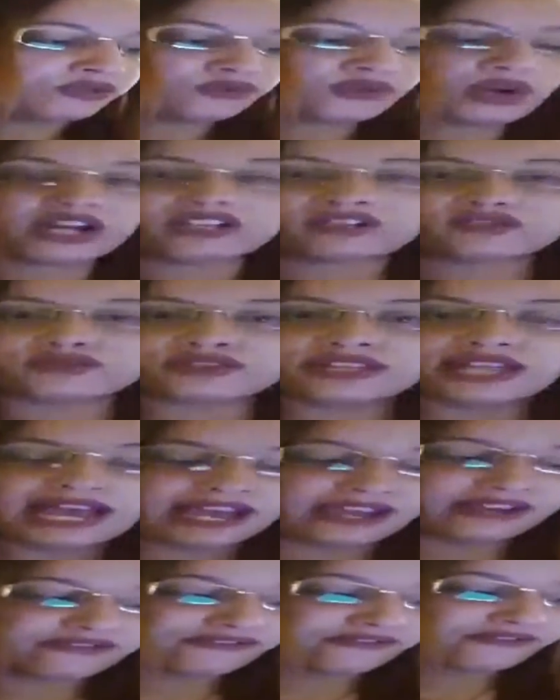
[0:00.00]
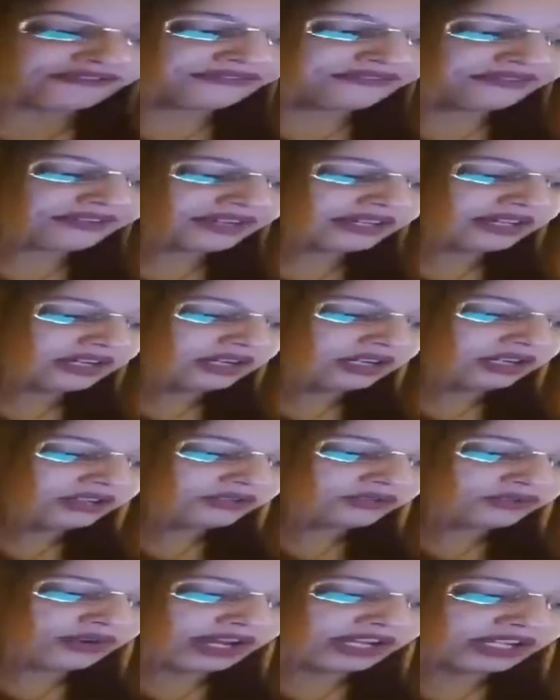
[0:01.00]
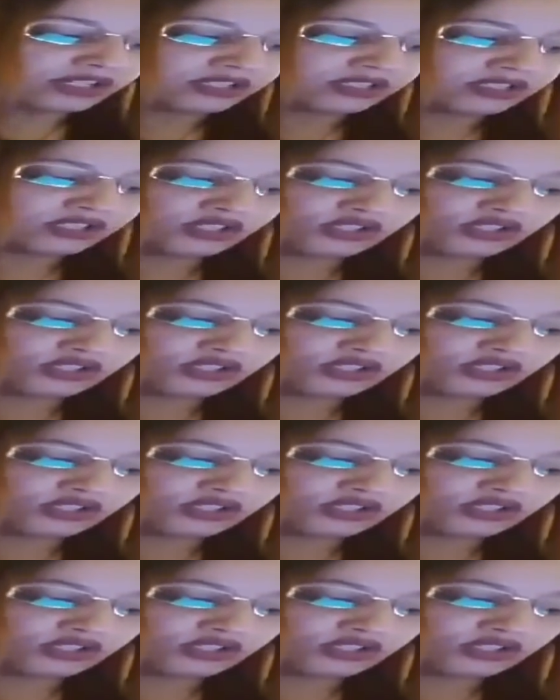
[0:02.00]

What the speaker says: right to life, right